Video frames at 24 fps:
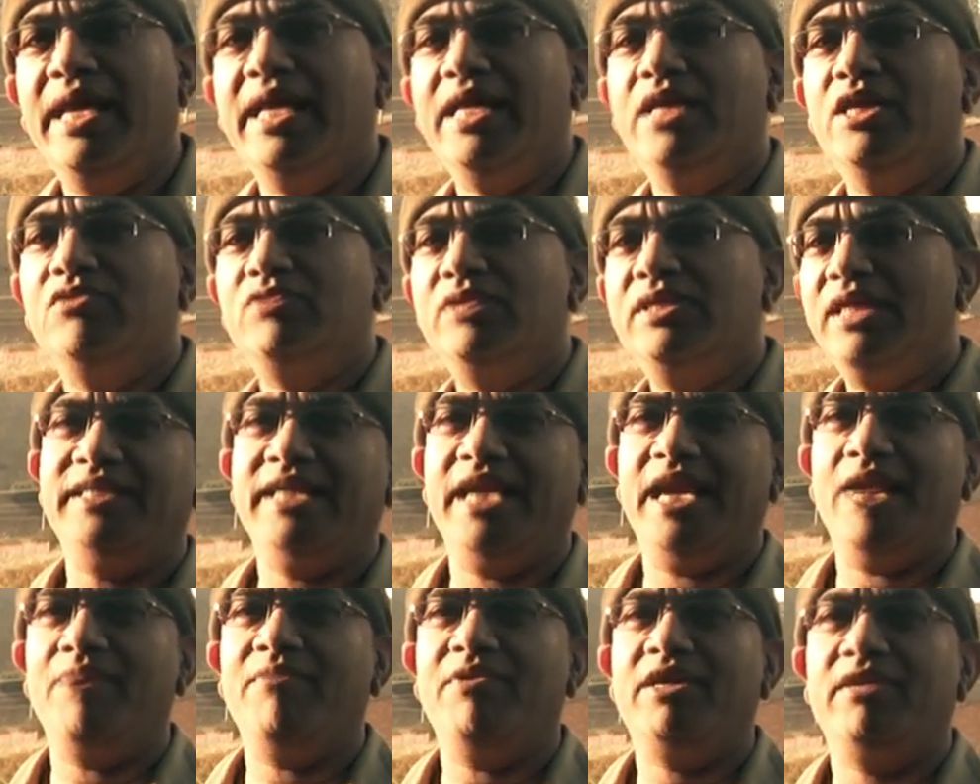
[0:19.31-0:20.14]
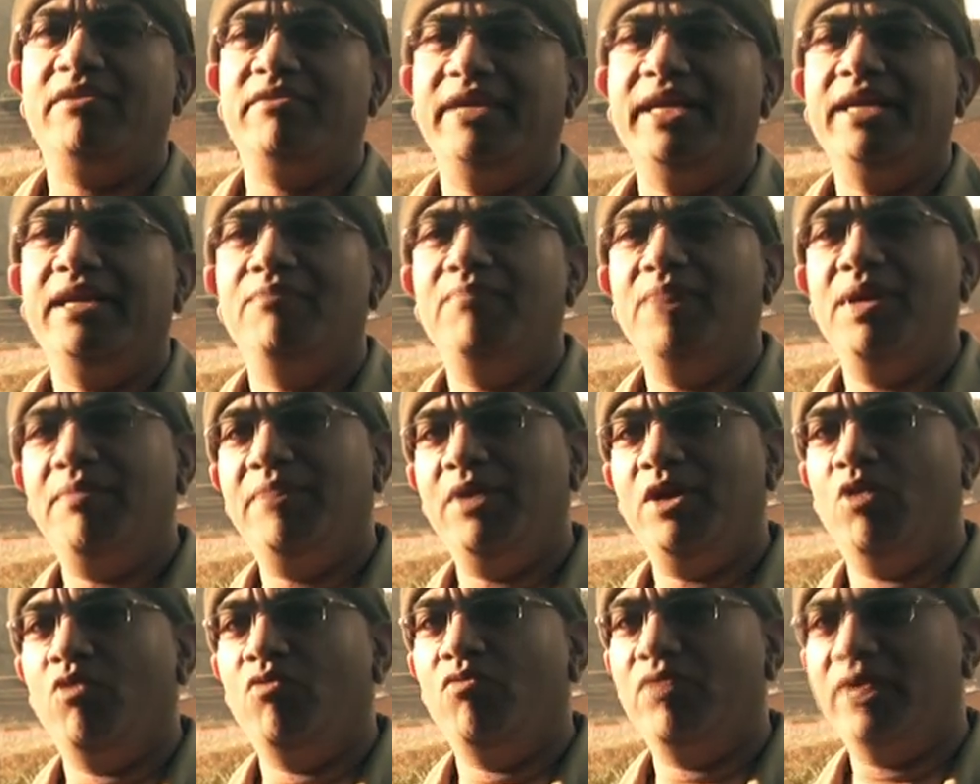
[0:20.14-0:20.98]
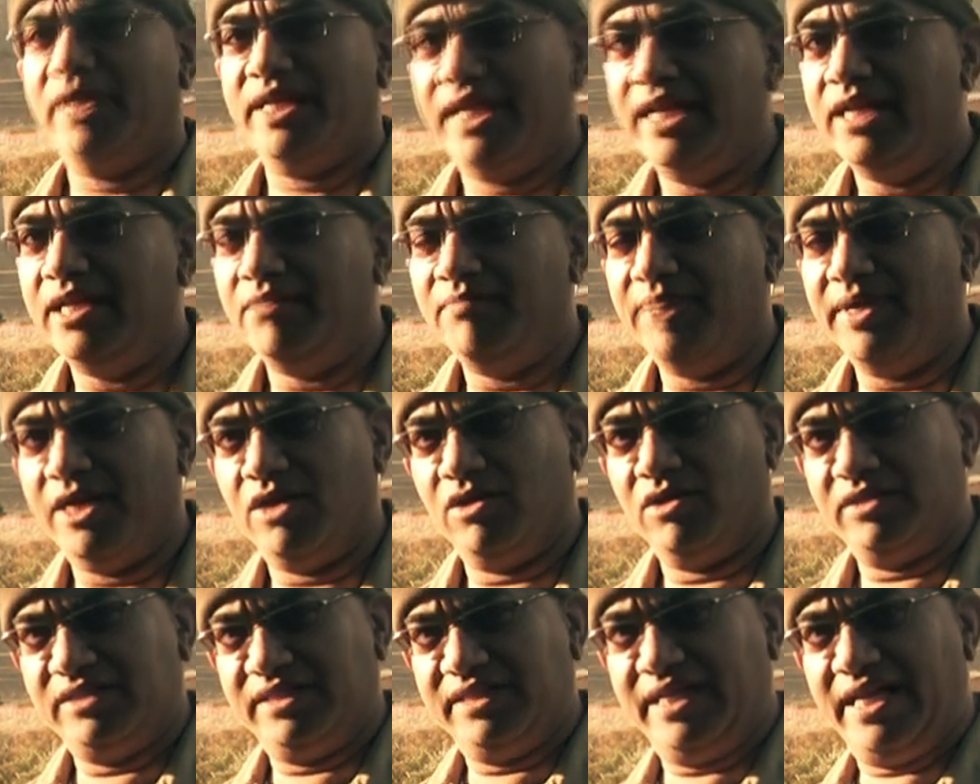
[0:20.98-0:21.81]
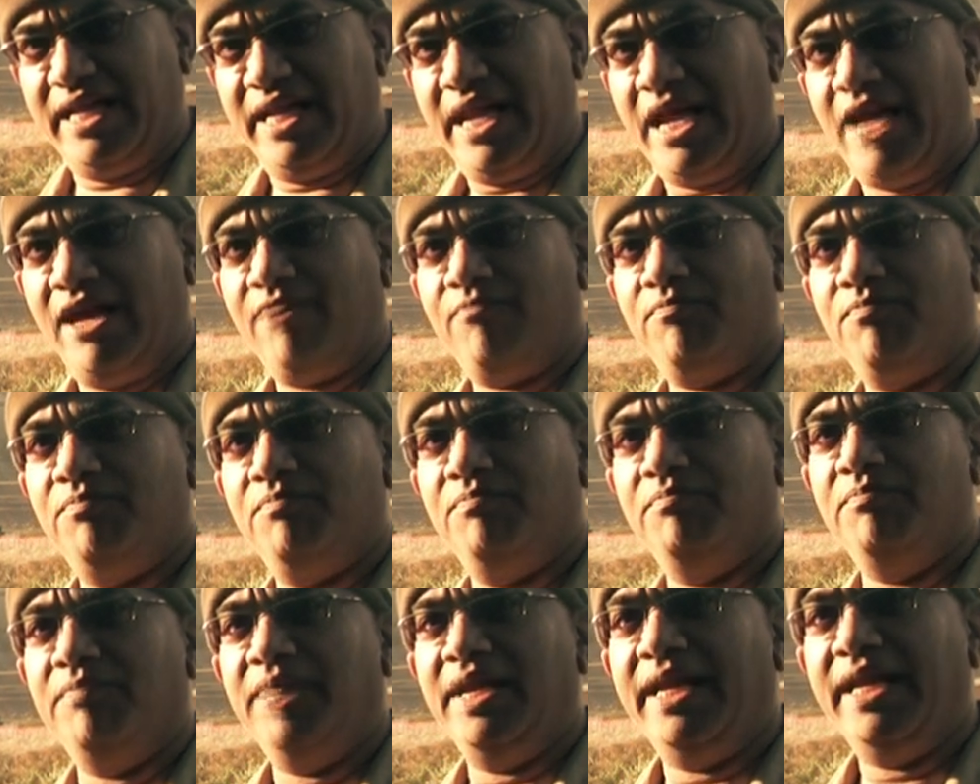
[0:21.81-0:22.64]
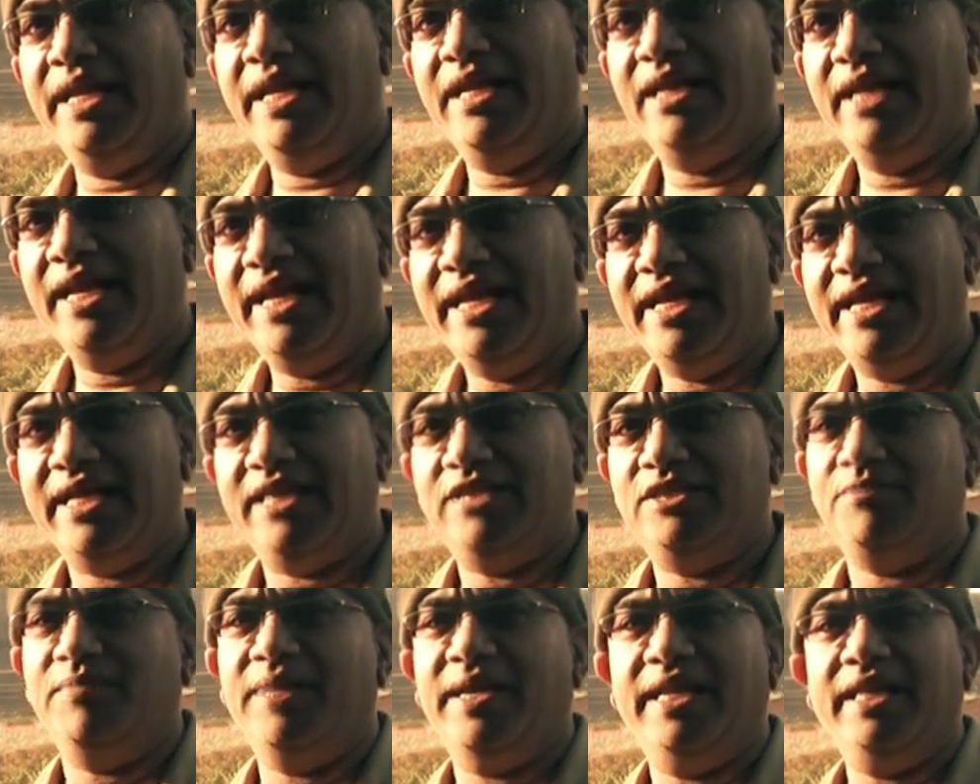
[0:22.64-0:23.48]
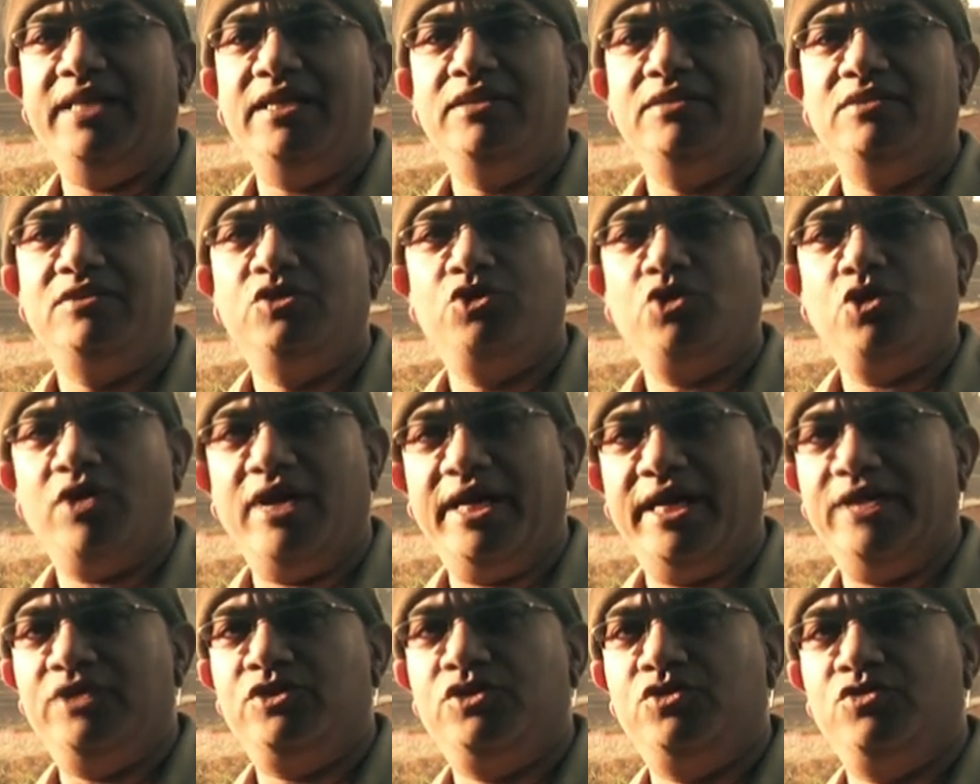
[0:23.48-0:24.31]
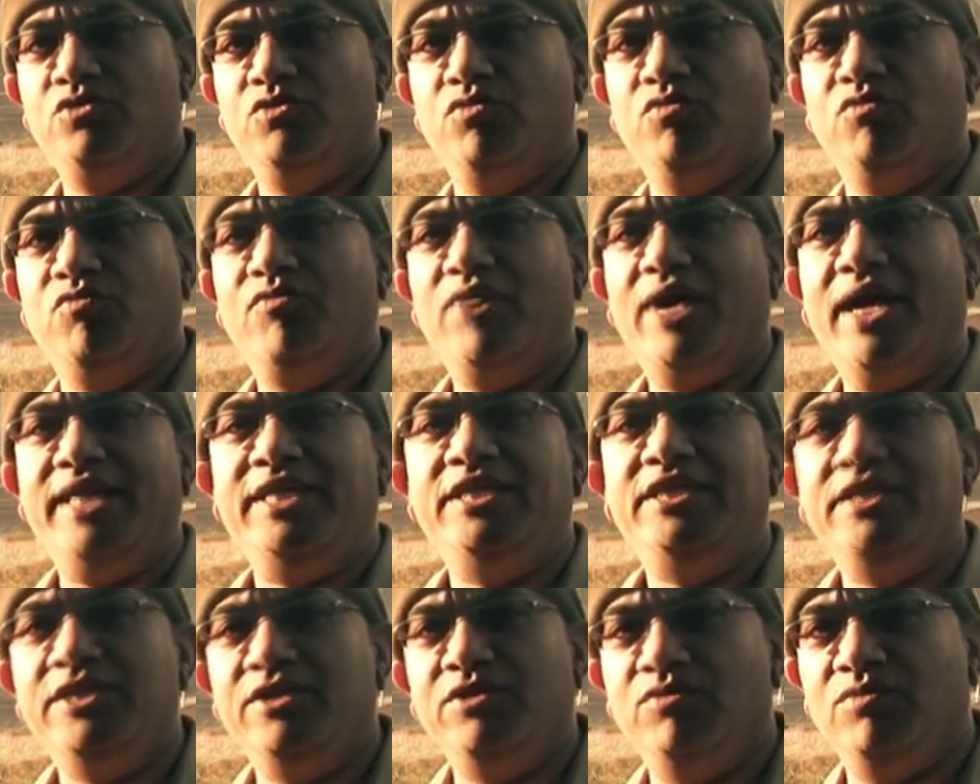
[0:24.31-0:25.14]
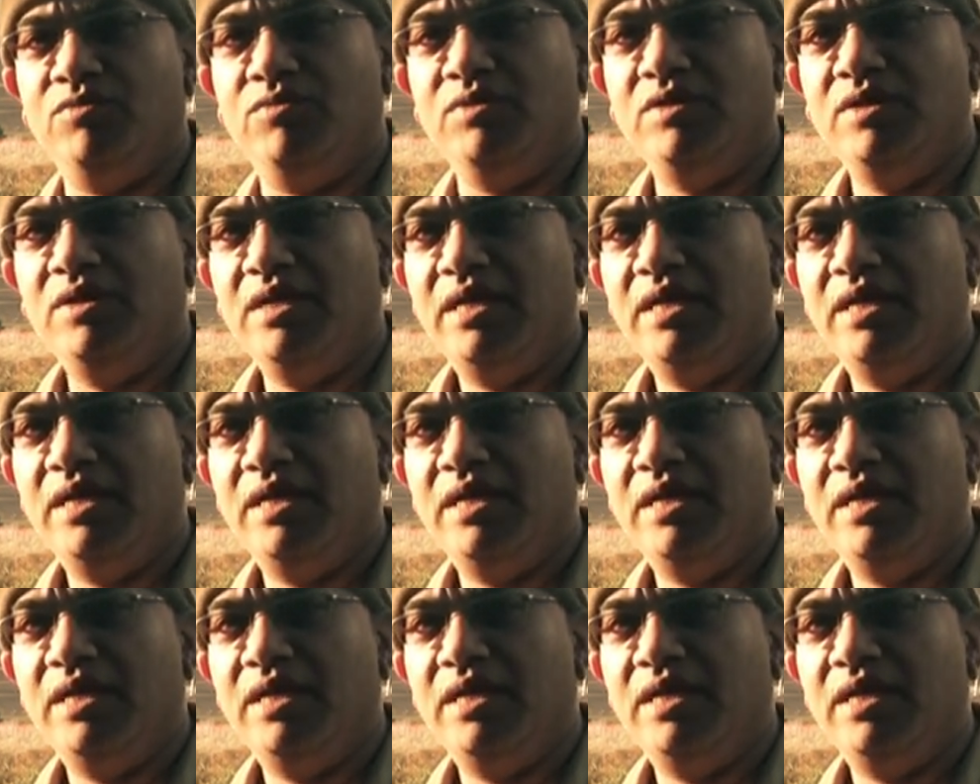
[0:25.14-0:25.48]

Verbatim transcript: Using camera rig may be overkill because they have many linkage, many joints to fine tune